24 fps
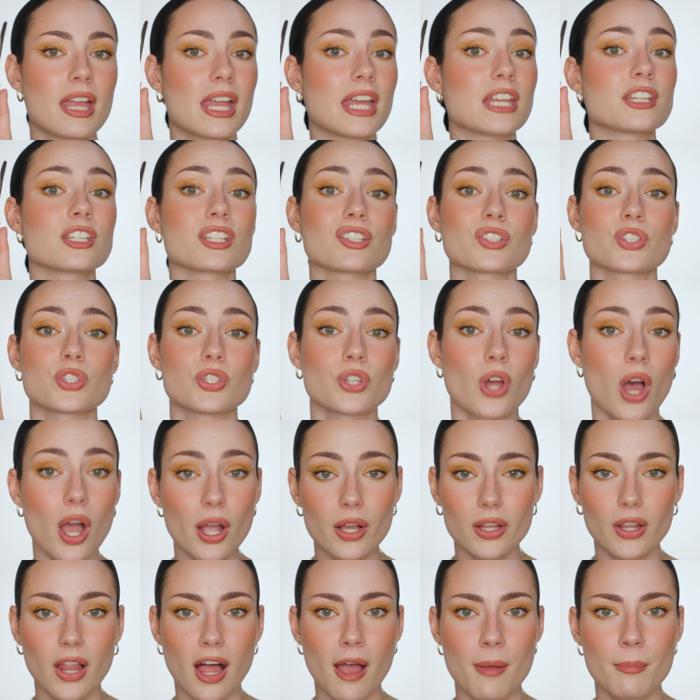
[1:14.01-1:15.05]
It does
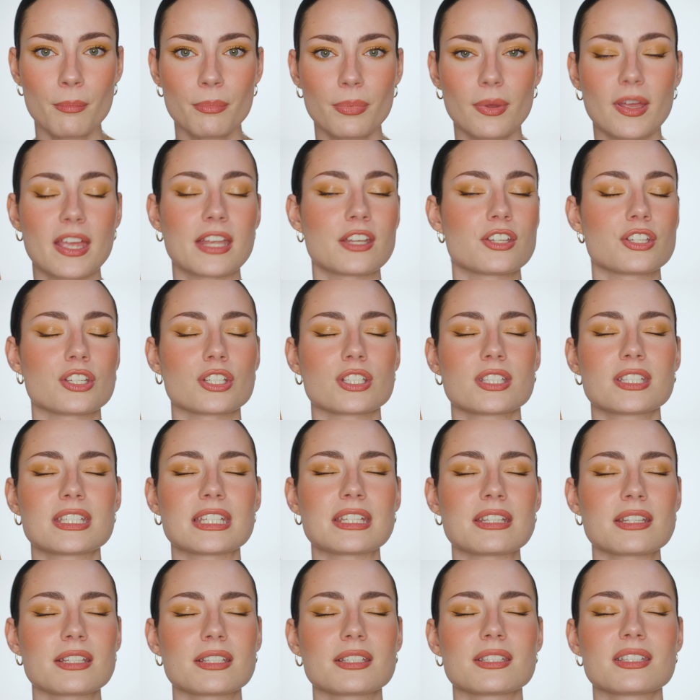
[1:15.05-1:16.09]
not clump. It just
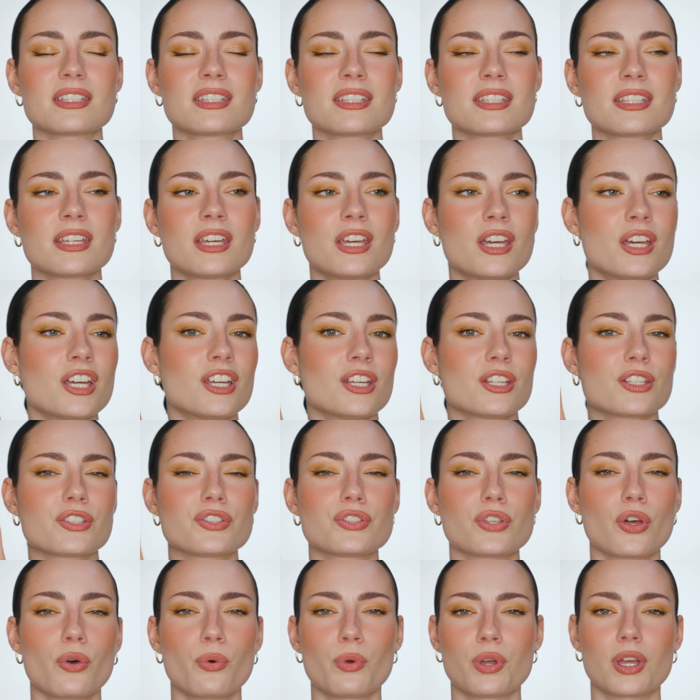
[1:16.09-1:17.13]
is
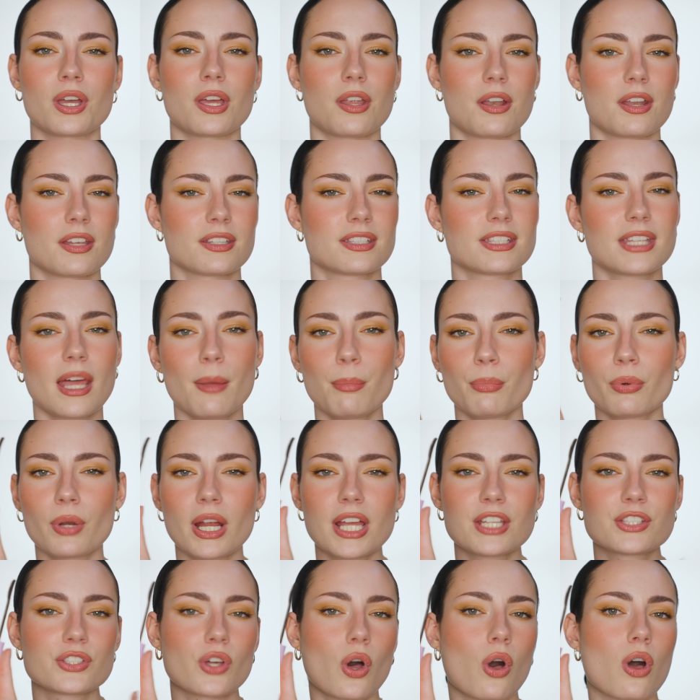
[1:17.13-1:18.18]
so good. It
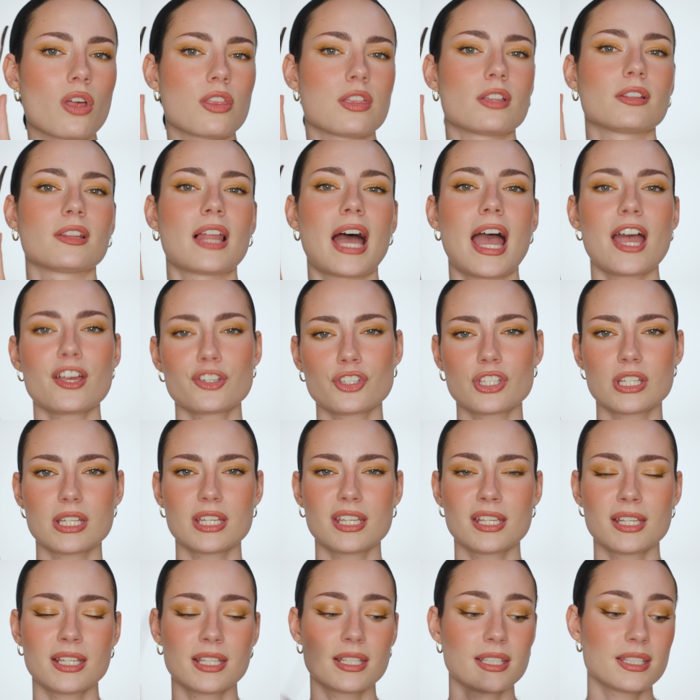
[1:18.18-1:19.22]
separates all the
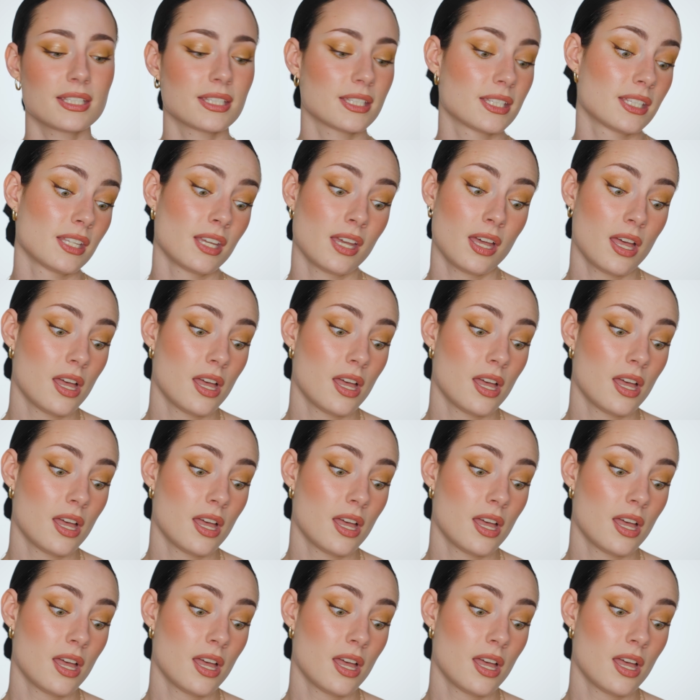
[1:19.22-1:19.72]
lashes.